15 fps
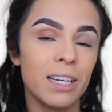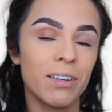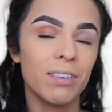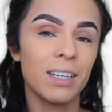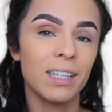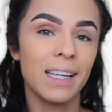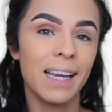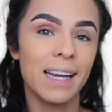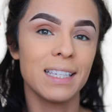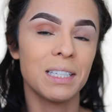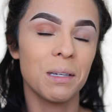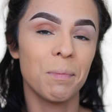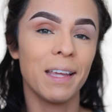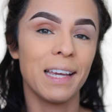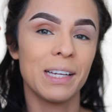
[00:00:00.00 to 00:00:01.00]
definitely had
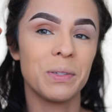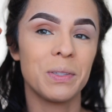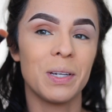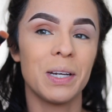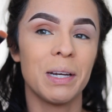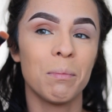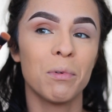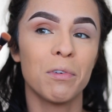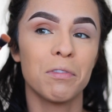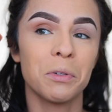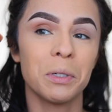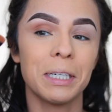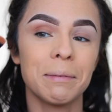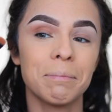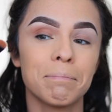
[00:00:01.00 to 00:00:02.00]
something else on it
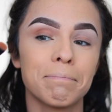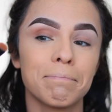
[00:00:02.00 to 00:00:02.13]
before.